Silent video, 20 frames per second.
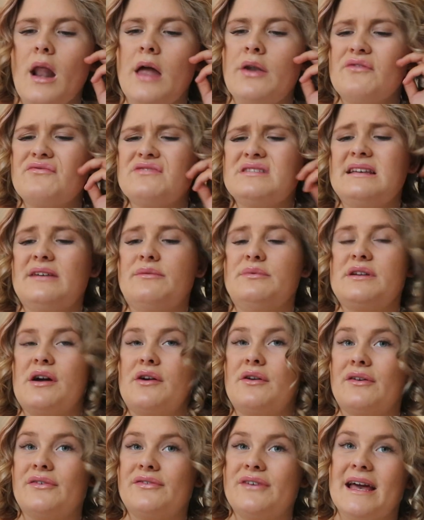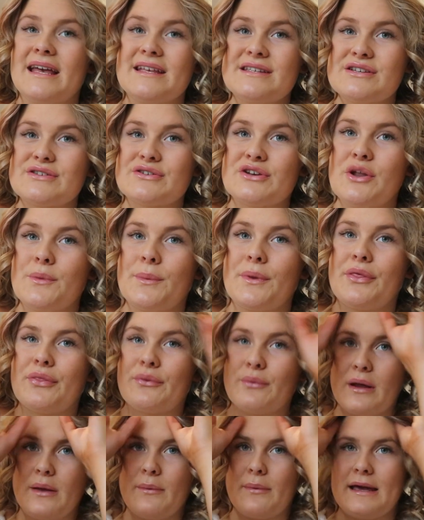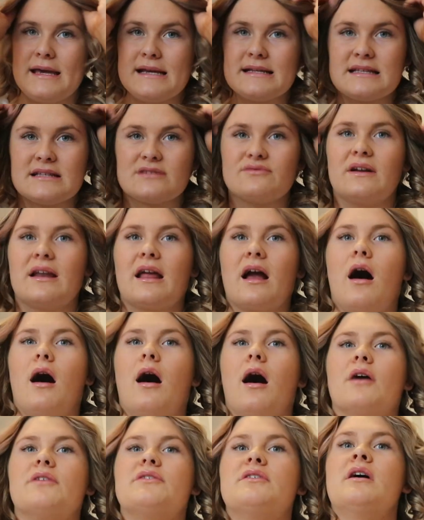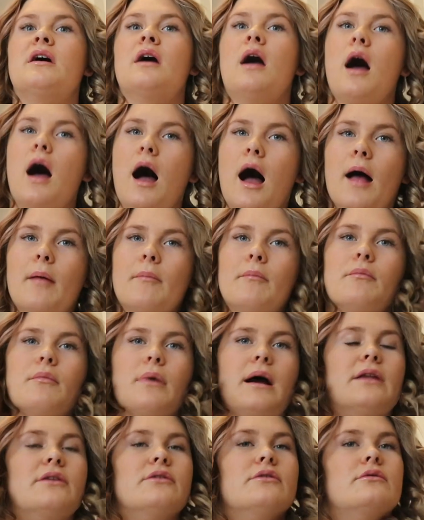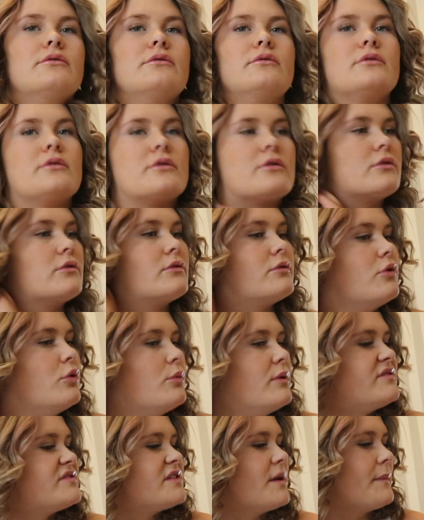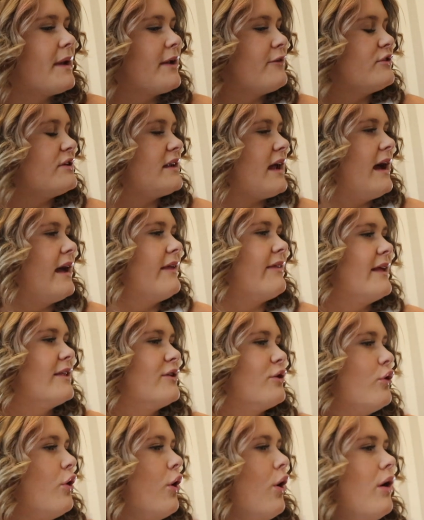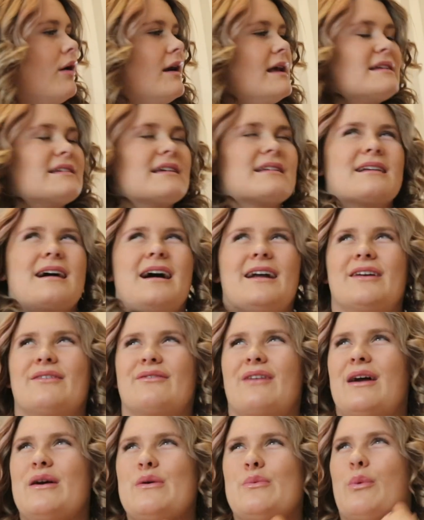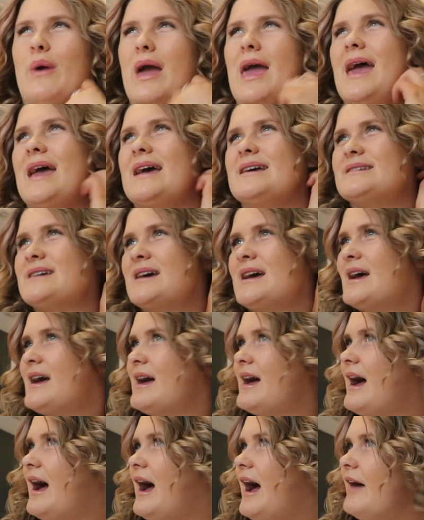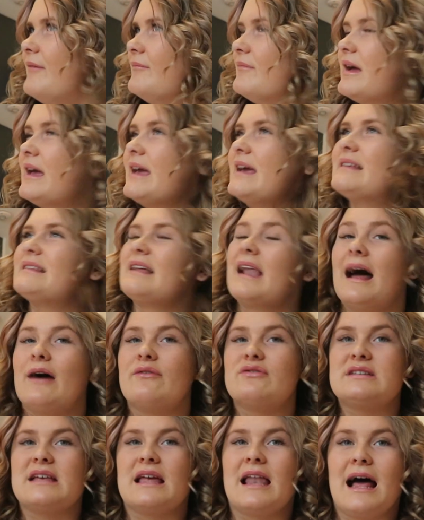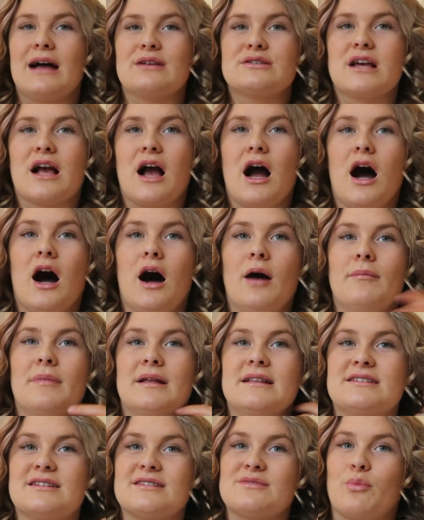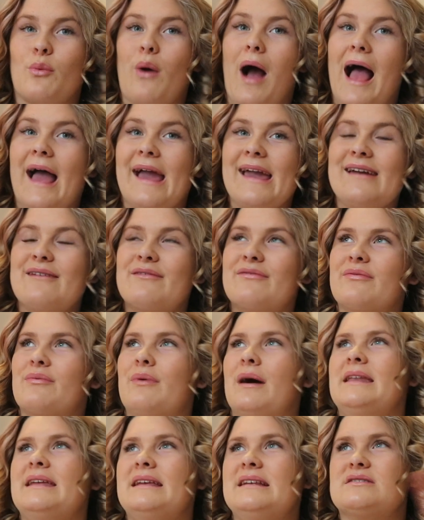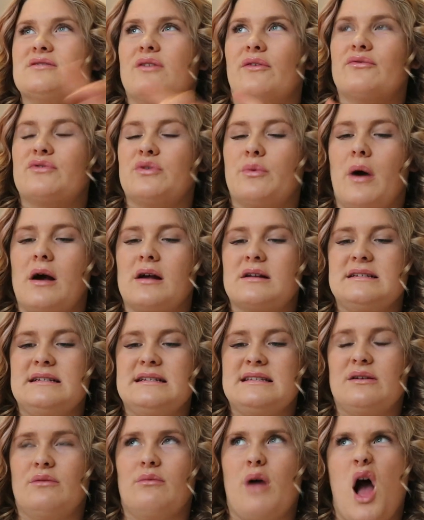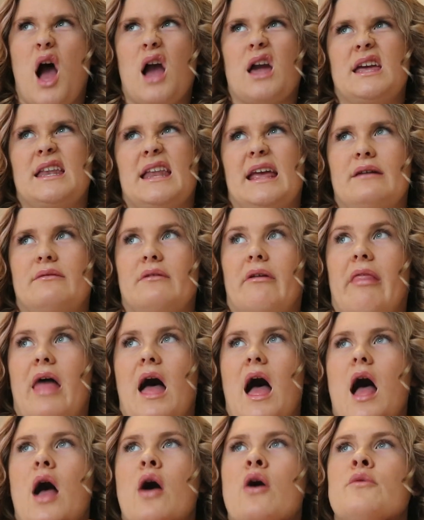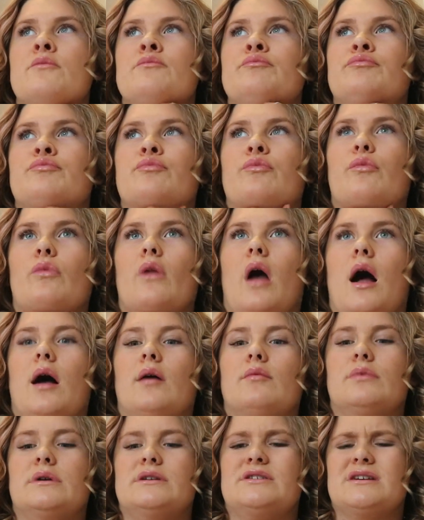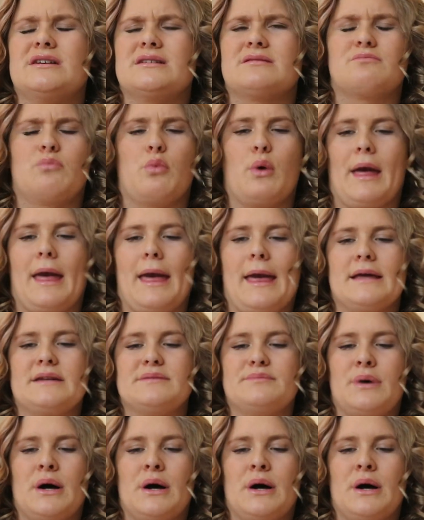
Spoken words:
and obviously we don't know if it is just going to be 3 weeks. It's really hard when you're with someone every day and then you're not. It's just kind of like weird. He is obviously allowed to come and just wave when he's off to work, because he's still working here and there, which is weird,